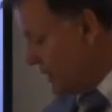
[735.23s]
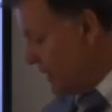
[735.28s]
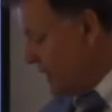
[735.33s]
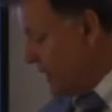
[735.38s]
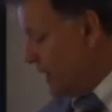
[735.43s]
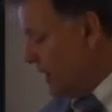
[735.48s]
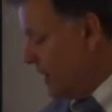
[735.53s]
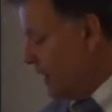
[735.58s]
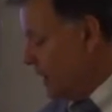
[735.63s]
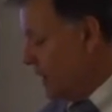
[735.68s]

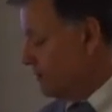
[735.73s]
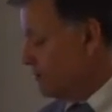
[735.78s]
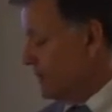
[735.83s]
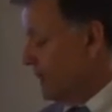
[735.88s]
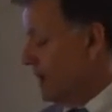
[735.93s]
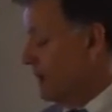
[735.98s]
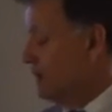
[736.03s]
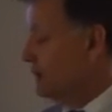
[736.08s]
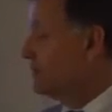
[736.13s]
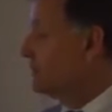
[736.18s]
And
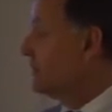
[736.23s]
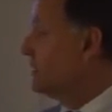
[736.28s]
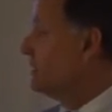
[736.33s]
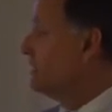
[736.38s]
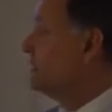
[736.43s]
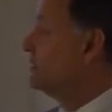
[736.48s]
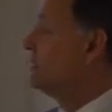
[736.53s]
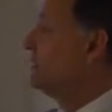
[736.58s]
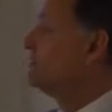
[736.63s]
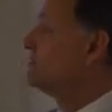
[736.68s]

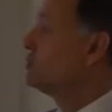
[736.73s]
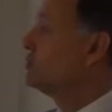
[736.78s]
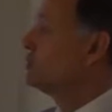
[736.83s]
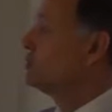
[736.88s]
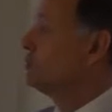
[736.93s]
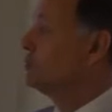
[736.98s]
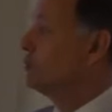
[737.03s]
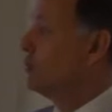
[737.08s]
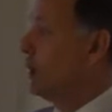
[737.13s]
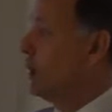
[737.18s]
it gives
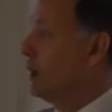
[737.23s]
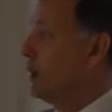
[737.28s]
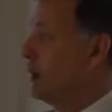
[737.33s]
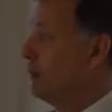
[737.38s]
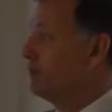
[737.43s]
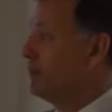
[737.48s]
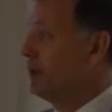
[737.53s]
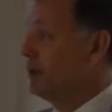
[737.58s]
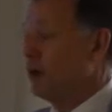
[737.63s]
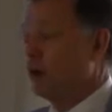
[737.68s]
you
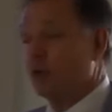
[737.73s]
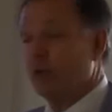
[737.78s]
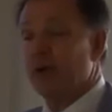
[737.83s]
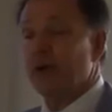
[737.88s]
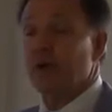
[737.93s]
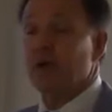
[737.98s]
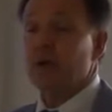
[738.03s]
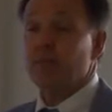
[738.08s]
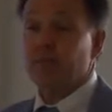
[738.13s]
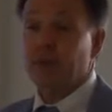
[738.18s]

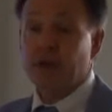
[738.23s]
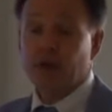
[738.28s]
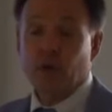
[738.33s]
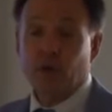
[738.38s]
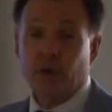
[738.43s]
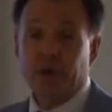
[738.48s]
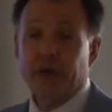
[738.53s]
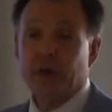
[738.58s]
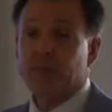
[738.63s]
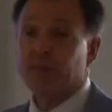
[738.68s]
PoE,
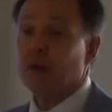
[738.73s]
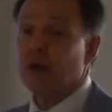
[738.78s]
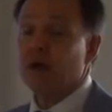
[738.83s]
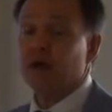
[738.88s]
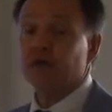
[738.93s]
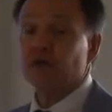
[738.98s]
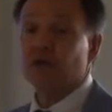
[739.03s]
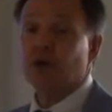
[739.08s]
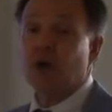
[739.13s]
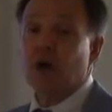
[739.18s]
PoE
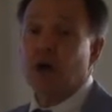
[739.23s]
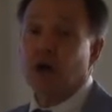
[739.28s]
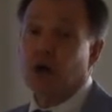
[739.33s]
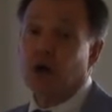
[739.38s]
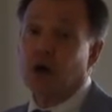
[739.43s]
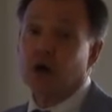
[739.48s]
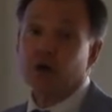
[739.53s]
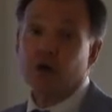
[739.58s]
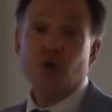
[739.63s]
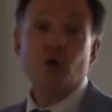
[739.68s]
plus,
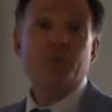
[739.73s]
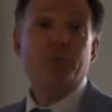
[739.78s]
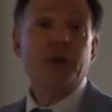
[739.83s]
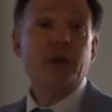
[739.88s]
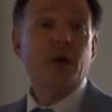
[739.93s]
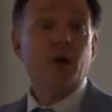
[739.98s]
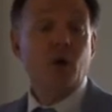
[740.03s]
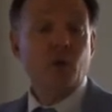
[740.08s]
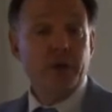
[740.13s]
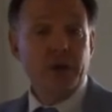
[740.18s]

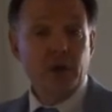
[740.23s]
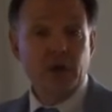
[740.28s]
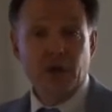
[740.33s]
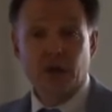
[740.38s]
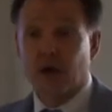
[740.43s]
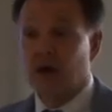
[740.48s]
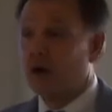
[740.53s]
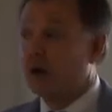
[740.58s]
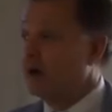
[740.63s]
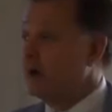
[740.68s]
UPoE
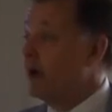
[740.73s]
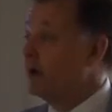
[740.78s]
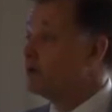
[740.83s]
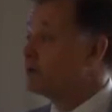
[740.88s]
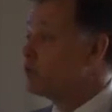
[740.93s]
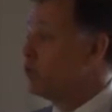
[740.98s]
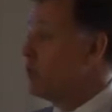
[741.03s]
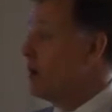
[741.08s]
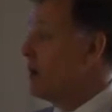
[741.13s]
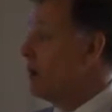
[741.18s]
as
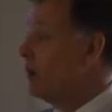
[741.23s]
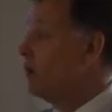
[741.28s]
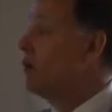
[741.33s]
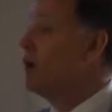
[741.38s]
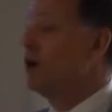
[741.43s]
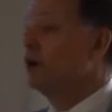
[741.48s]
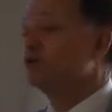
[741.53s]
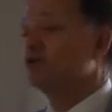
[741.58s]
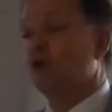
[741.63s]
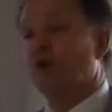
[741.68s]
well.
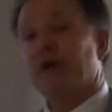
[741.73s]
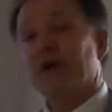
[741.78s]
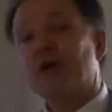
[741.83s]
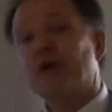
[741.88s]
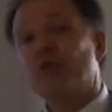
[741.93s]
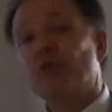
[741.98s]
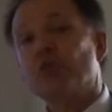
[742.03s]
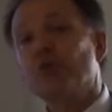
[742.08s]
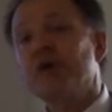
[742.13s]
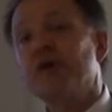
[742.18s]
So it
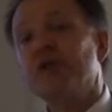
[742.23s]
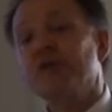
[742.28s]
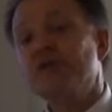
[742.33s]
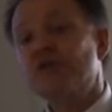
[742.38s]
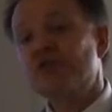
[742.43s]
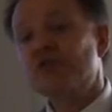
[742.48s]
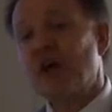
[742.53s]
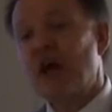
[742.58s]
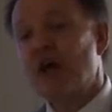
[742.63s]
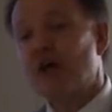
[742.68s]
can really
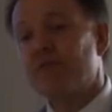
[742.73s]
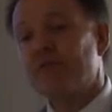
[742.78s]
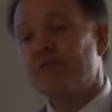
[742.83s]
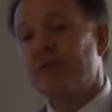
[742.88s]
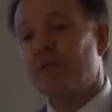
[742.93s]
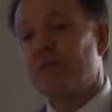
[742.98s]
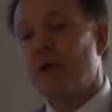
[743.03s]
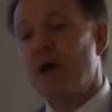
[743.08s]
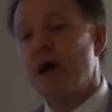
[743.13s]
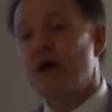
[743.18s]
solve the
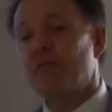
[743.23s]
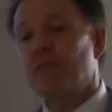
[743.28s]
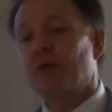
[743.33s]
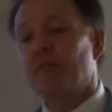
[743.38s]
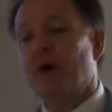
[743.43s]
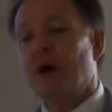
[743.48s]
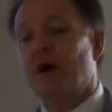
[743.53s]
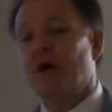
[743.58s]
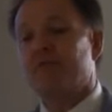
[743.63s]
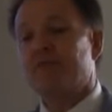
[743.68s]

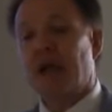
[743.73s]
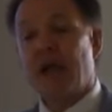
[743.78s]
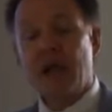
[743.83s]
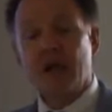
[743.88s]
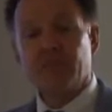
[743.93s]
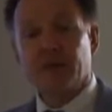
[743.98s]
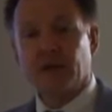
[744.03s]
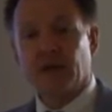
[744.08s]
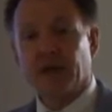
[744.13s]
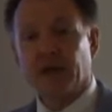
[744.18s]
problem of
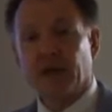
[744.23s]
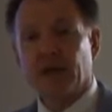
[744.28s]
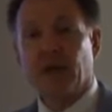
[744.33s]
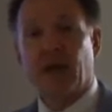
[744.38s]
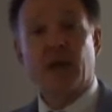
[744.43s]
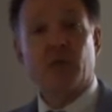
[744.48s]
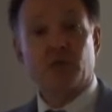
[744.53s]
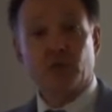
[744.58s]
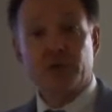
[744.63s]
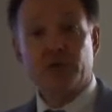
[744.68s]
cabling
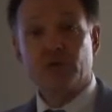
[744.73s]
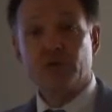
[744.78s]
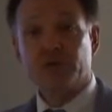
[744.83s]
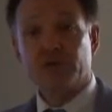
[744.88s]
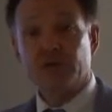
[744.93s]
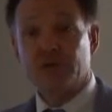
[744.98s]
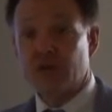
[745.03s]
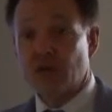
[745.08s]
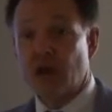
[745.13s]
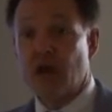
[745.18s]
and
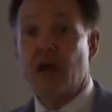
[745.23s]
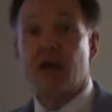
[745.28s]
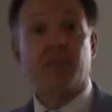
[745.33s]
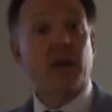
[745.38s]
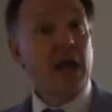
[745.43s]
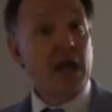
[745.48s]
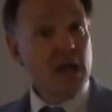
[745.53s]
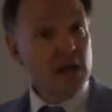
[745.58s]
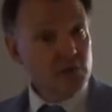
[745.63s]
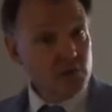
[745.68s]
reducing time
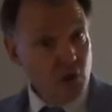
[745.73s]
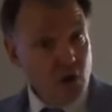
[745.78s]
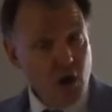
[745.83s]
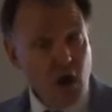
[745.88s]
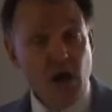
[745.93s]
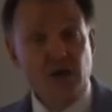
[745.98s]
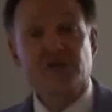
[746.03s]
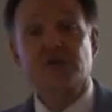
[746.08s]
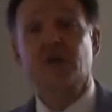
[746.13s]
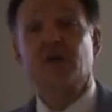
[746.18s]
and
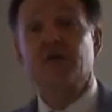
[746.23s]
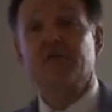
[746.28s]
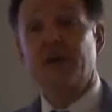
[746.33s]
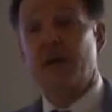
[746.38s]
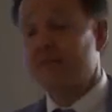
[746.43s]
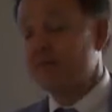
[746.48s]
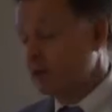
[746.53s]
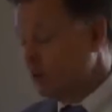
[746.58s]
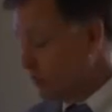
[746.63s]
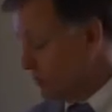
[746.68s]
cost of
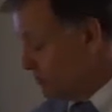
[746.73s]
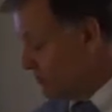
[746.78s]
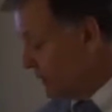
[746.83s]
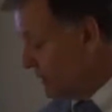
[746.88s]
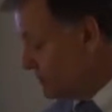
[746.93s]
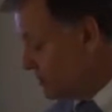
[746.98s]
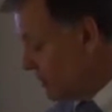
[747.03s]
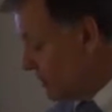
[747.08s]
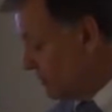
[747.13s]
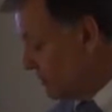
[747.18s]
having to
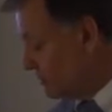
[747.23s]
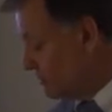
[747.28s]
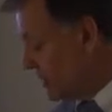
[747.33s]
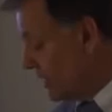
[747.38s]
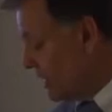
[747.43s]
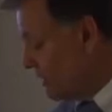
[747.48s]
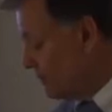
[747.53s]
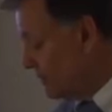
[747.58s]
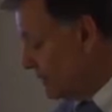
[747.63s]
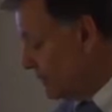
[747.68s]
replace all those
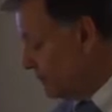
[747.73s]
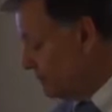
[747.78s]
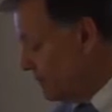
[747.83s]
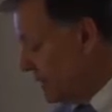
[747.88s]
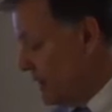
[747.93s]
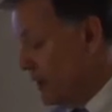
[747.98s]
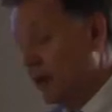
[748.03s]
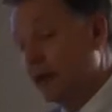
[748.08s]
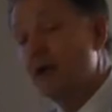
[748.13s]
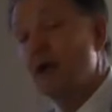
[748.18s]
cabling
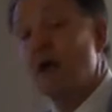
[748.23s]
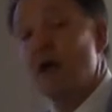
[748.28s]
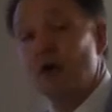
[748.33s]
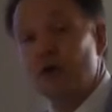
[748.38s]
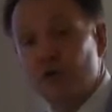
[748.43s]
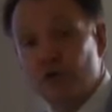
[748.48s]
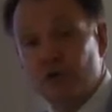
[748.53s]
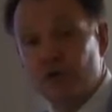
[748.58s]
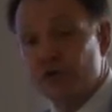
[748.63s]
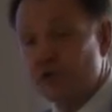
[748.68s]
by
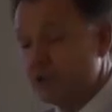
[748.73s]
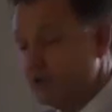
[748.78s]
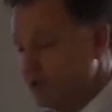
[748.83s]
using